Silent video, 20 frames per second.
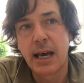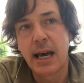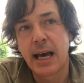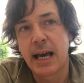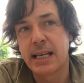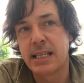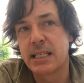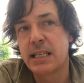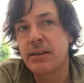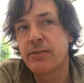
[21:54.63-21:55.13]

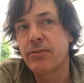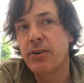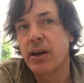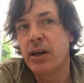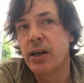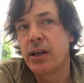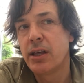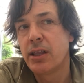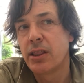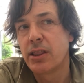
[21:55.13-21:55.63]
as if
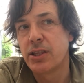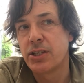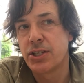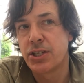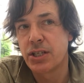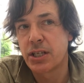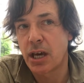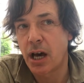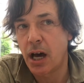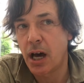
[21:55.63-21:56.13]
the
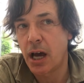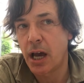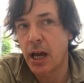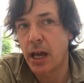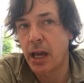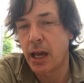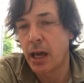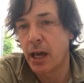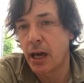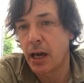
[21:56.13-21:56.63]

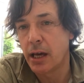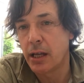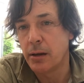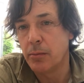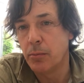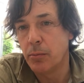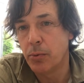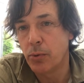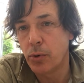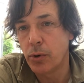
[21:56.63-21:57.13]
sky had
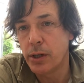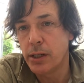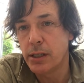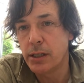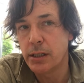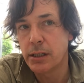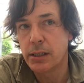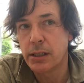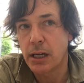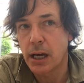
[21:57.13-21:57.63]

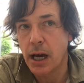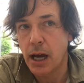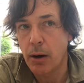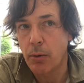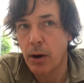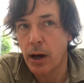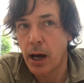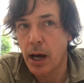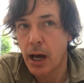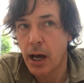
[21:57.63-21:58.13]
embroidered our